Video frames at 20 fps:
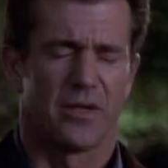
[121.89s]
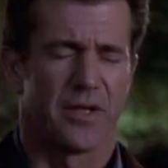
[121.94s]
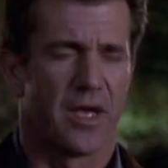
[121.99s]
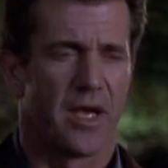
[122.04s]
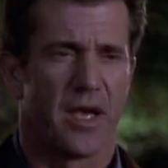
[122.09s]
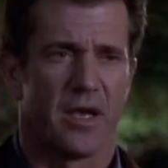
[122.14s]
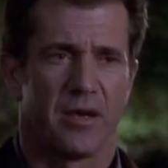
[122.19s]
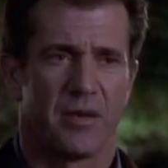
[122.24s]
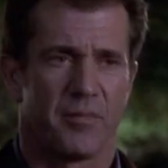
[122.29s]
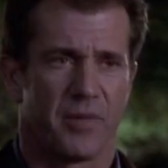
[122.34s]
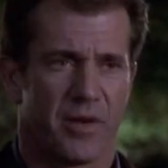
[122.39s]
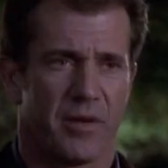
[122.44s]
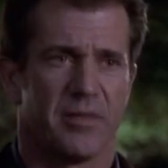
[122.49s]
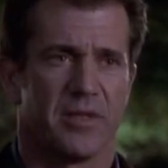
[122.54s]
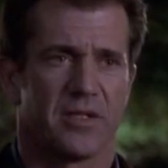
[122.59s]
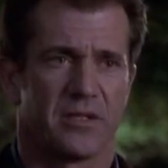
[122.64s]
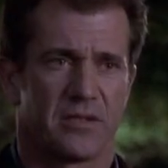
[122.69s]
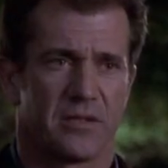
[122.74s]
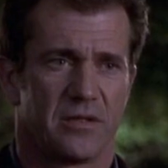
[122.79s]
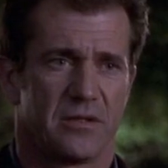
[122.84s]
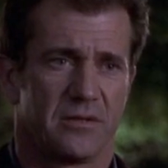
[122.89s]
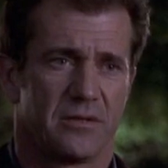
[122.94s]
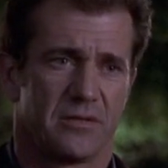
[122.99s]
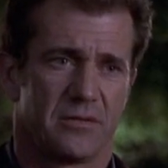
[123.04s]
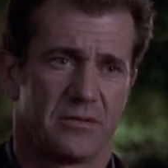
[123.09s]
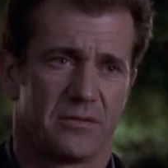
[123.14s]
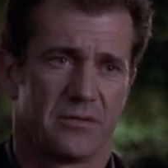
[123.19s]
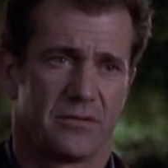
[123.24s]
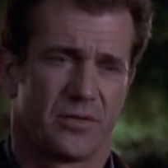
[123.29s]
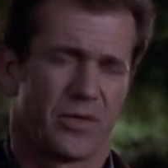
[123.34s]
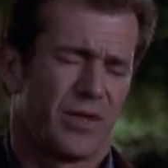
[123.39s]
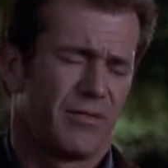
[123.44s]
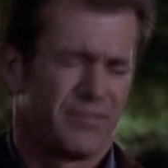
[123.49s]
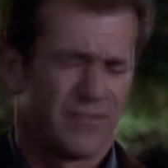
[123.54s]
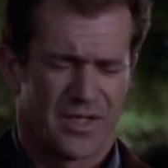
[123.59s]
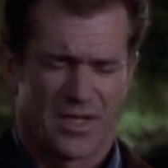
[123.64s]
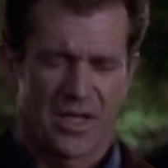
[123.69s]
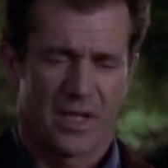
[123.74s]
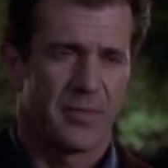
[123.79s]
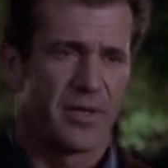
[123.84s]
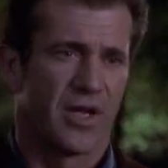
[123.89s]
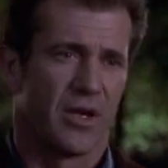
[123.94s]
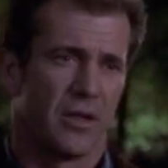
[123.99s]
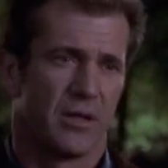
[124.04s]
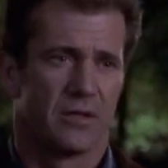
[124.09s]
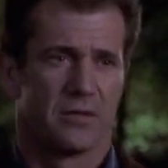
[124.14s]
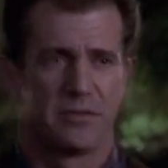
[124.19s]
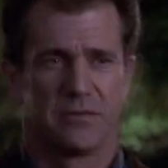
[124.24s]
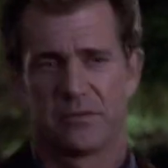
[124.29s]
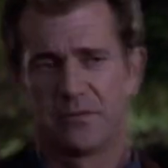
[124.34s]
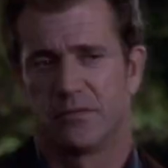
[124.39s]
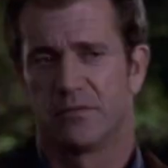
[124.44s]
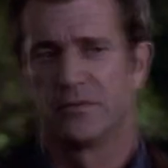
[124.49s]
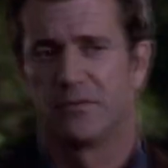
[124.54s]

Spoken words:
Oh, yeah, I promise. Come here.